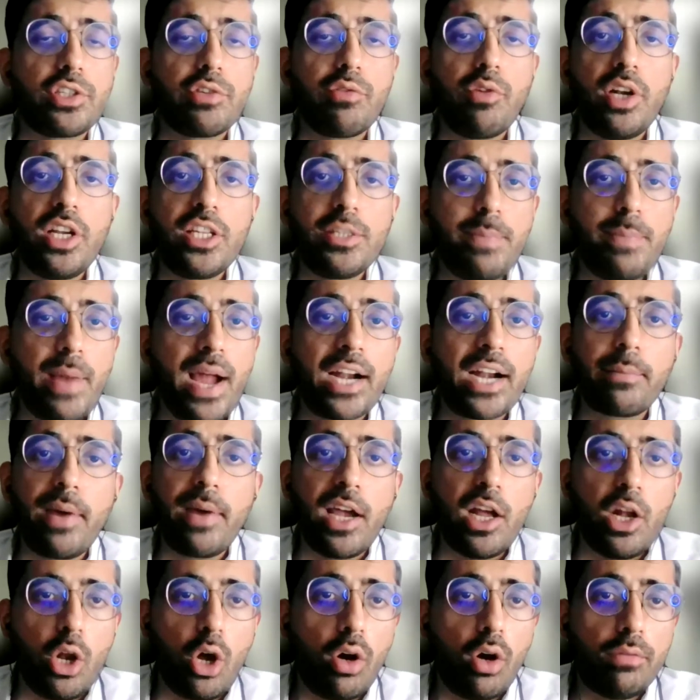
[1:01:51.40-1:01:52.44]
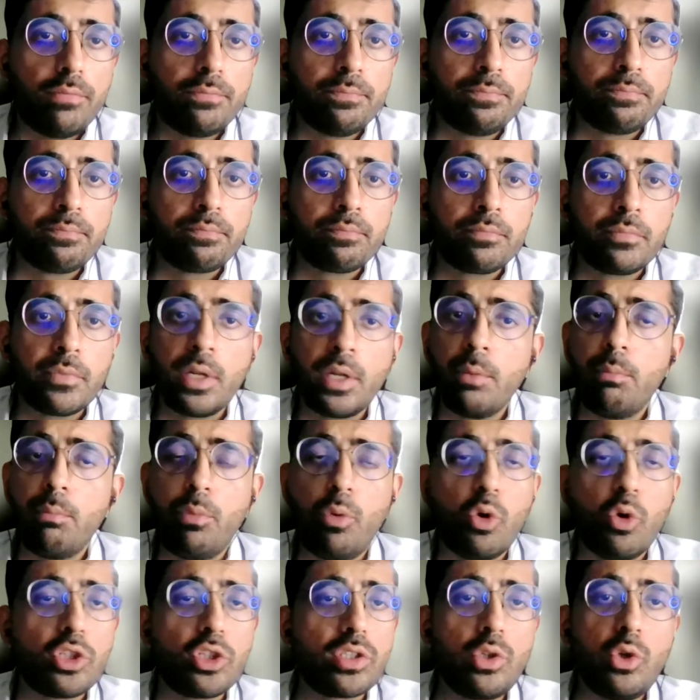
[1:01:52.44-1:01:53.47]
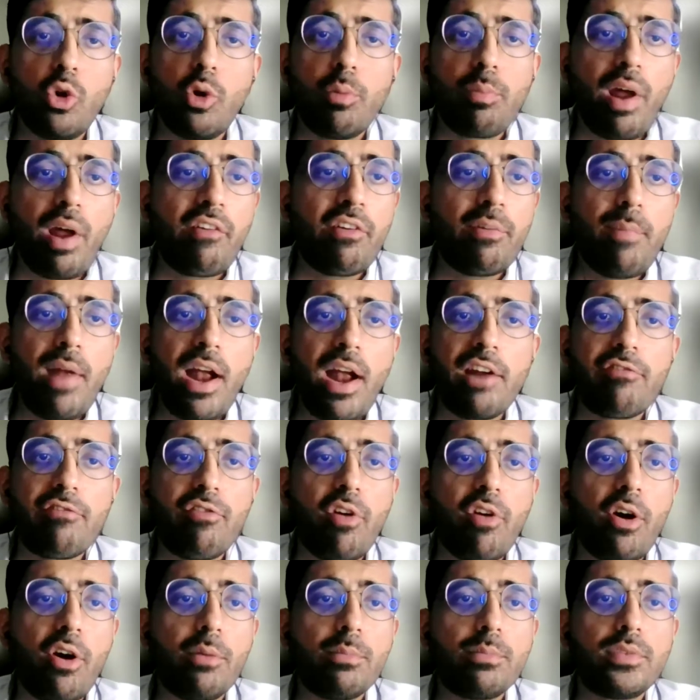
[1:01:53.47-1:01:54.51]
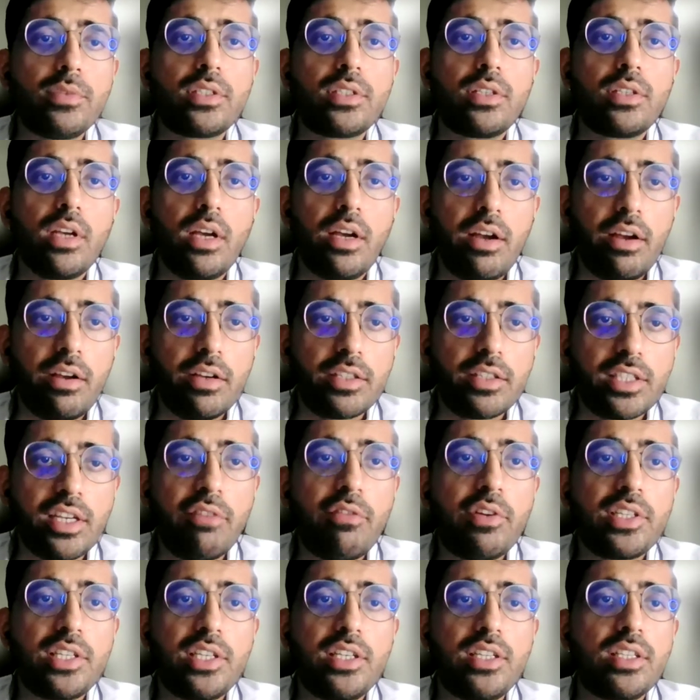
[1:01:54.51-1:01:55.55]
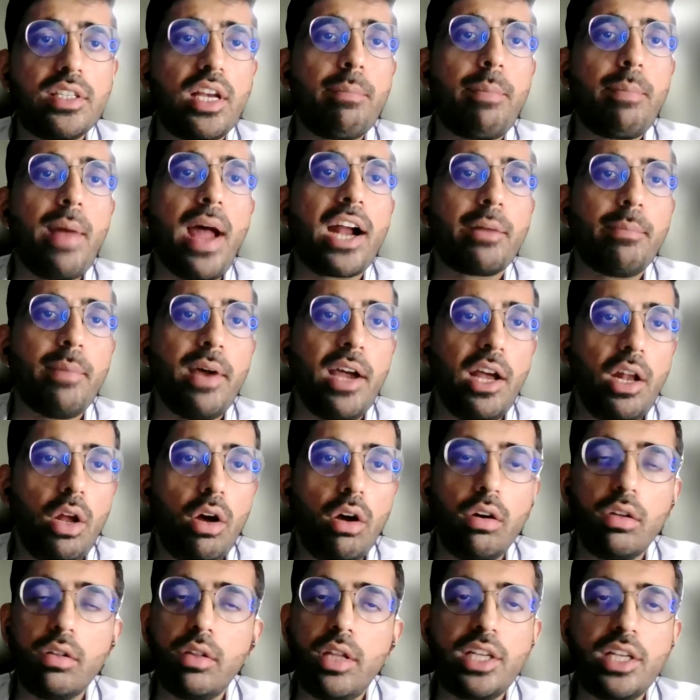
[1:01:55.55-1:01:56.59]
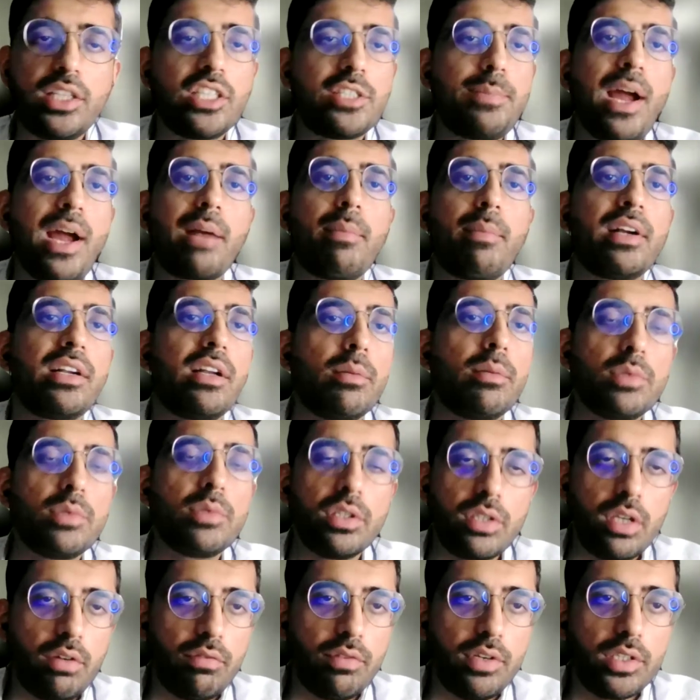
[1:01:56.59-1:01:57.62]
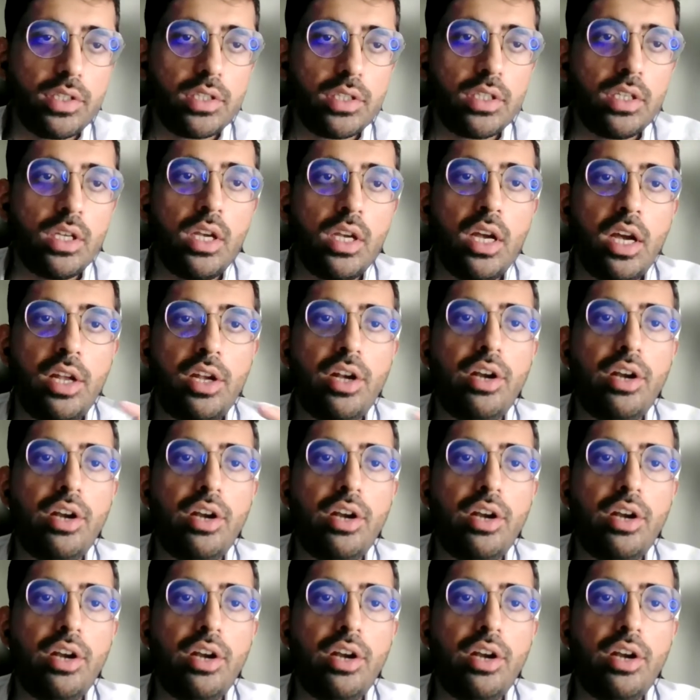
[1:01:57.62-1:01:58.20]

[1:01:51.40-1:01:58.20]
First of all, it's backed by a law. No private platforms services are backed by law. They're just backed by terms of service.